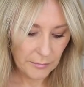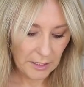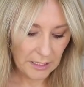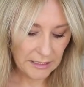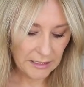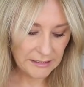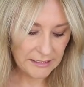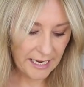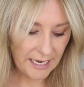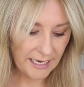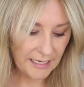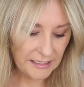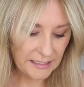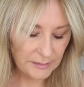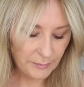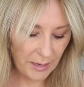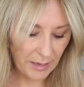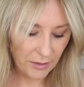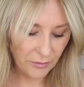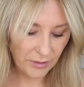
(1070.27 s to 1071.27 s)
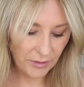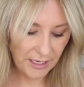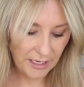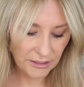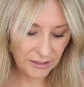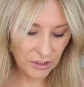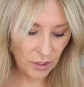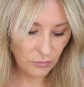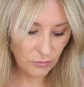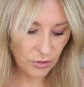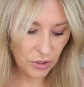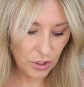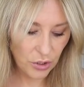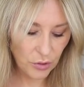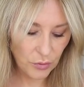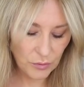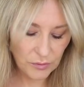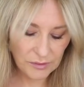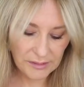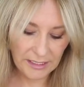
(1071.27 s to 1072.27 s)
containers back on here. Don't
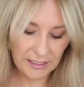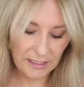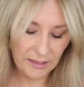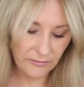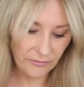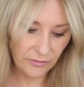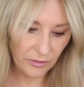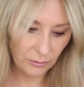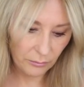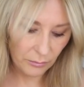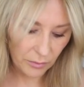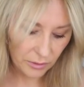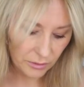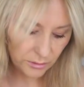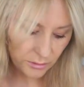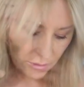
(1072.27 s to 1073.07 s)
lose any of them.